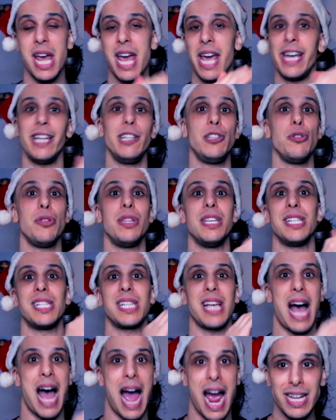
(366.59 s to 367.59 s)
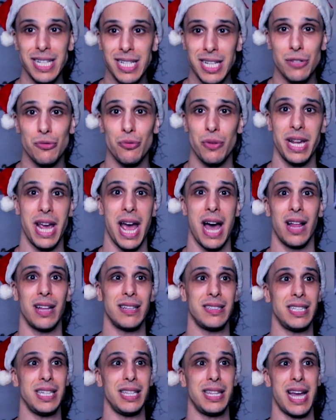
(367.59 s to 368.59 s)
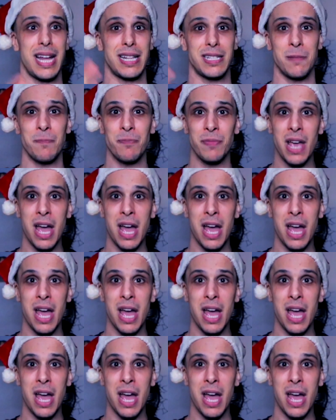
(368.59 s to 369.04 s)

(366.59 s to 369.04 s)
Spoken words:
into this heightened reality that